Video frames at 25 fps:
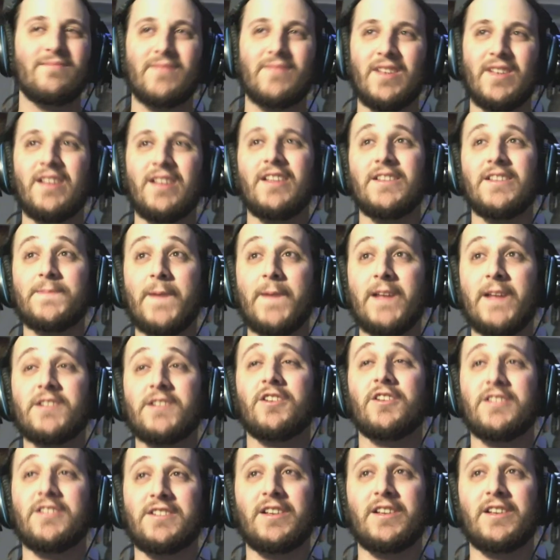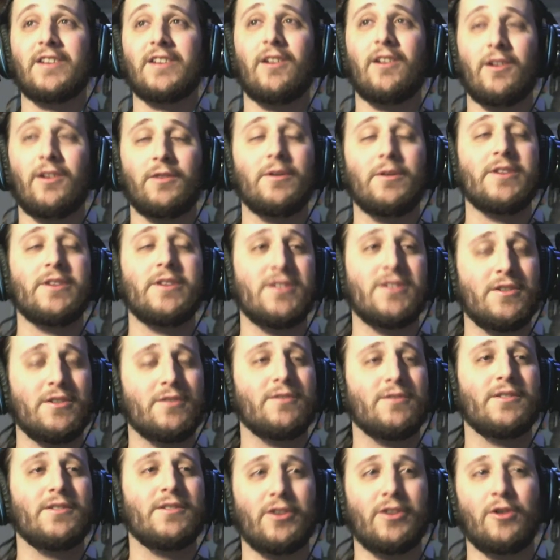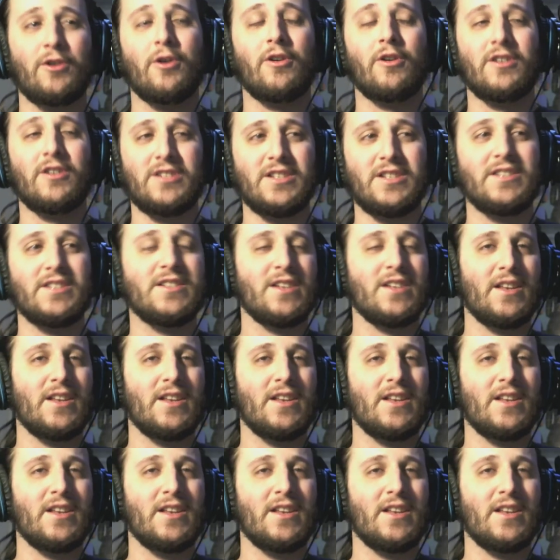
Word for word: This band's a good sing along one too with the choruses.